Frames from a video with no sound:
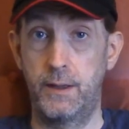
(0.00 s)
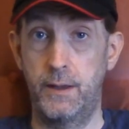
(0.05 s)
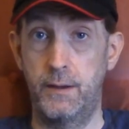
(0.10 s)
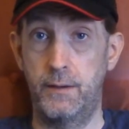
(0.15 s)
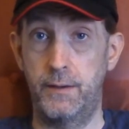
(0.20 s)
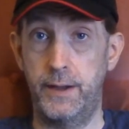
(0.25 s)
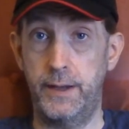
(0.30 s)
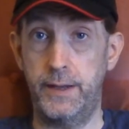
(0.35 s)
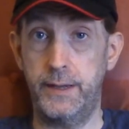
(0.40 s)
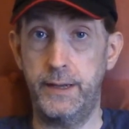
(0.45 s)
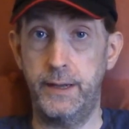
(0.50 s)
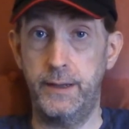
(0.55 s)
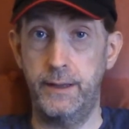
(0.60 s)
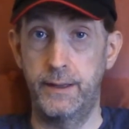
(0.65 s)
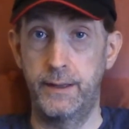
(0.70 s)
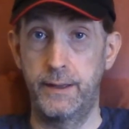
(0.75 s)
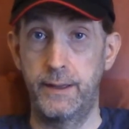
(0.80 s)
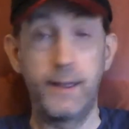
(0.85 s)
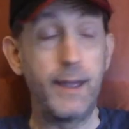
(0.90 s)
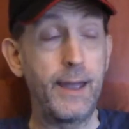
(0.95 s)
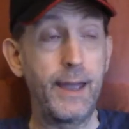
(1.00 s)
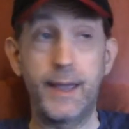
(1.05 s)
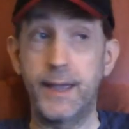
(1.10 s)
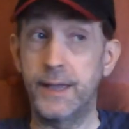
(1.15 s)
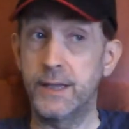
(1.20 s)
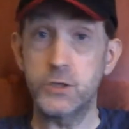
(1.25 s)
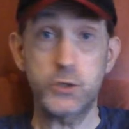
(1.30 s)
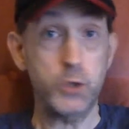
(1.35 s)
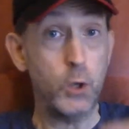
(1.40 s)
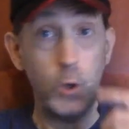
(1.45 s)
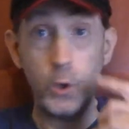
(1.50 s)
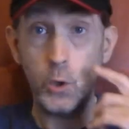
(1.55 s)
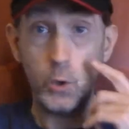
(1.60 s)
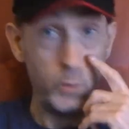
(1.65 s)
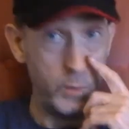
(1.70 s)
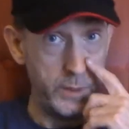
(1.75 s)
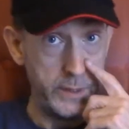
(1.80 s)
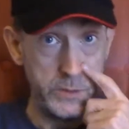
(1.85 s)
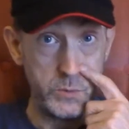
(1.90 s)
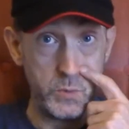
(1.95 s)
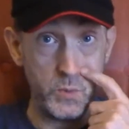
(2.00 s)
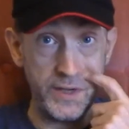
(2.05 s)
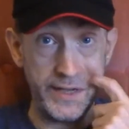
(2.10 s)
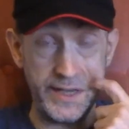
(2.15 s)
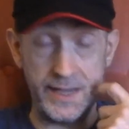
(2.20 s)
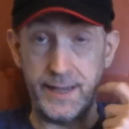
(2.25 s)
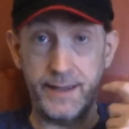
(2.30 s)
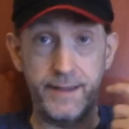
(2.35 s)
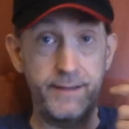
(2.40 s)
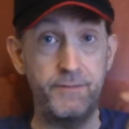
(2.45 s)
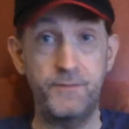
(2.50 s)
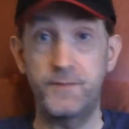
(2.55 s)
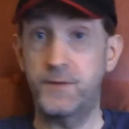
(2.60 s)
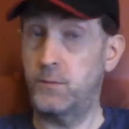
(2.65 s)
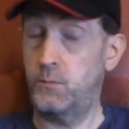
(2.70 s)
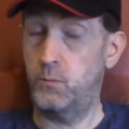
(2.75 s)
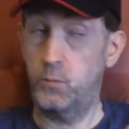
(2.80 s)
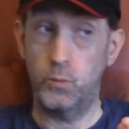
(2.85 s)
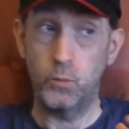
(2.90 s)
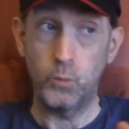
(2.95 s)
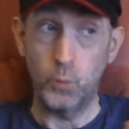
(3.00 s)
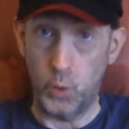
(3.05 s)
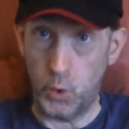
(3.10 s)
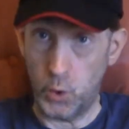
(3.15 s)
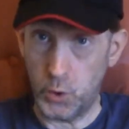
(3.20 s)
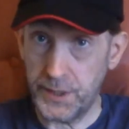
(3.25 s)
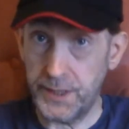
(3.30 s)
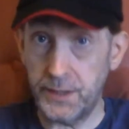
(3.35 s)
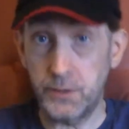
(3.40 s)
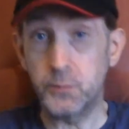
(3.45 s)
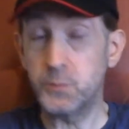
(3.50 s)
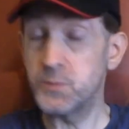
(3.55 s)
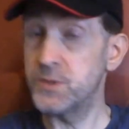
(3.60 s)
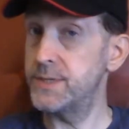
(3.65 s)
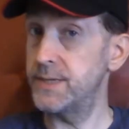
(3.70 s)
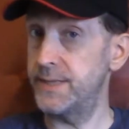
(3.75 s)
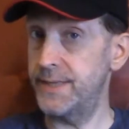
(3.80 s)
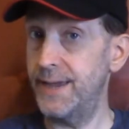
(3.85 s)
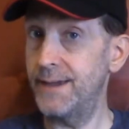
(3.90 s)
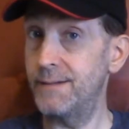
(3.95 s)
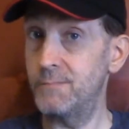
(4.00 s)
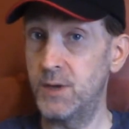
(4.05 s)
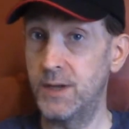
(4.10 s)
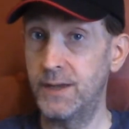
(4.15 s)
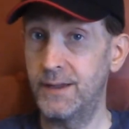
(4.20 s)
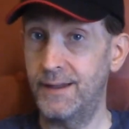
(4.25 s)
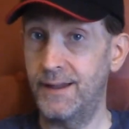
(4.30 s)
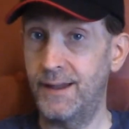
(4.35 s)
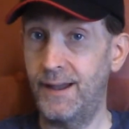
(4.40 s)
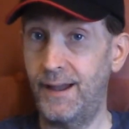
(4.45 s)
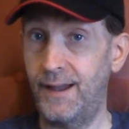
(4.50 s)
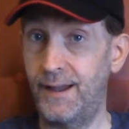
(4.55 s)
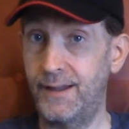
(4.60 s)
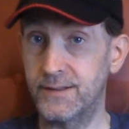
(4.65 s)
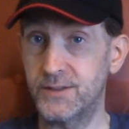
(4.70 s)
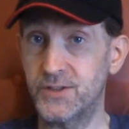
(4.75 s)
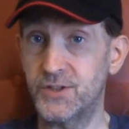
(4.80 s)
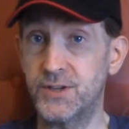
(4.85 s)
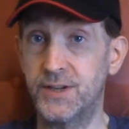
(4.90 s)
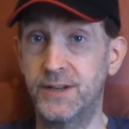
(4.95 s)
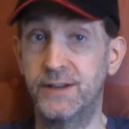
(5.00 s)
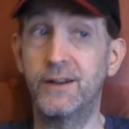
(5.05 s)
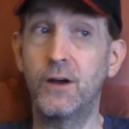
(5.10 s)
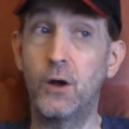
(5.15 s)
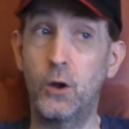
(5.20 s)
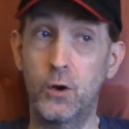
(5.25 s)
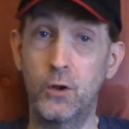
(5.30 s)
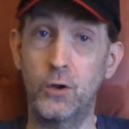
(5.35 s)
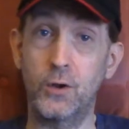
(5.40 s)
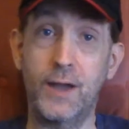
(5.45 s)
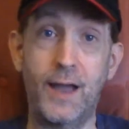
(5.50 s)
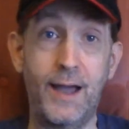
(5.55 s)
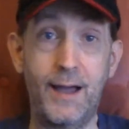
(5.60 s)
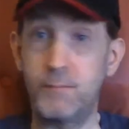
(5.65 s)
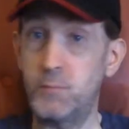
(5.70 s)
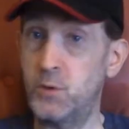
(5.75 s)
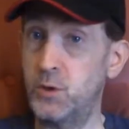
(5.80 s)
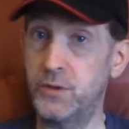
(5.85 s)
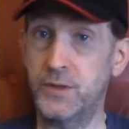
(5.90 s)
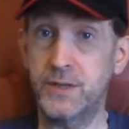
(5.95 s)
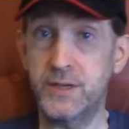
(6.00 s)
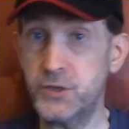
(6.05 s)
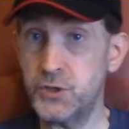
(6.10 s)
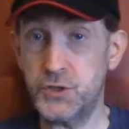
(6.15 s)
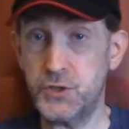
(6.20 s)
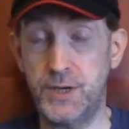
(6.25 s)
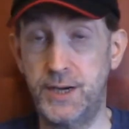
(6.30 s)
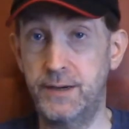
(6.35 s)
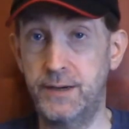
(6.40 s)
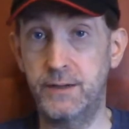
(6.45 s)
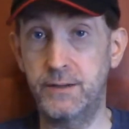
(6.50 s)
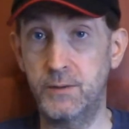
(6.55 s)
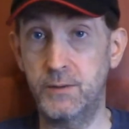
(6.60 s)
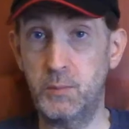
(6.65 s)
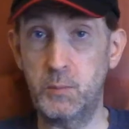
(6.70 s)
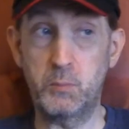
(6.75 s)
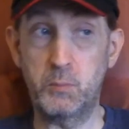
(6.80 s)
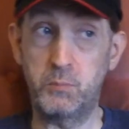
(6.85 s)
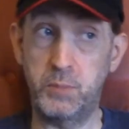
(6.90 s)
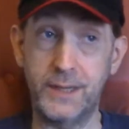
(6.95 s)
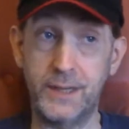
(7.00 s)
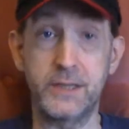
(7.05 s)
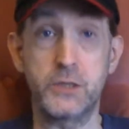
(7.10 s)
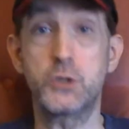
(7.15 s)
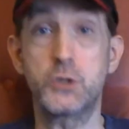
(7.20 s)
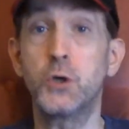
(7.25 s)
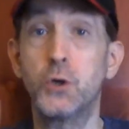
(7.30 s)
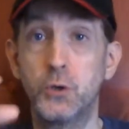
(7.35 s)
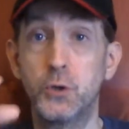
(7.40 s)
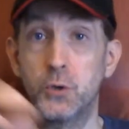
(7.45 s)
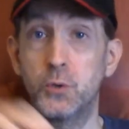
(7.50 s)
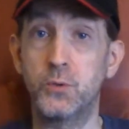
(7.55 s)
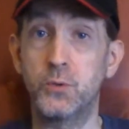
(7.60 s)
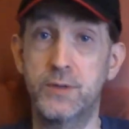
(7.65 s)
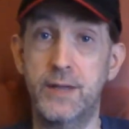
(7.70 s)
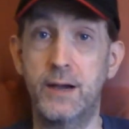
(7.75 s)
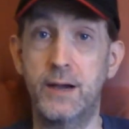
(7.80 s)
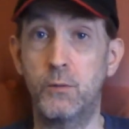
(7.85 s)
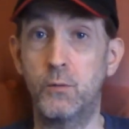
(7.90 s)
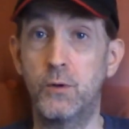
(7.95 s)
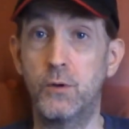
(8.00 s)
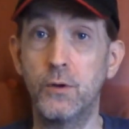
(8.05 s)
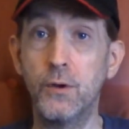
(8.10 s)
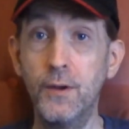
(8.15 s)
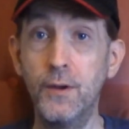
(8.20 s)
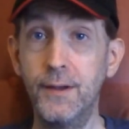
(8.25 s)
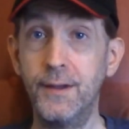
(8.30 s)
right, it's always worth walking up to them and saying, oh look, I'm on this channel, please don't use that one.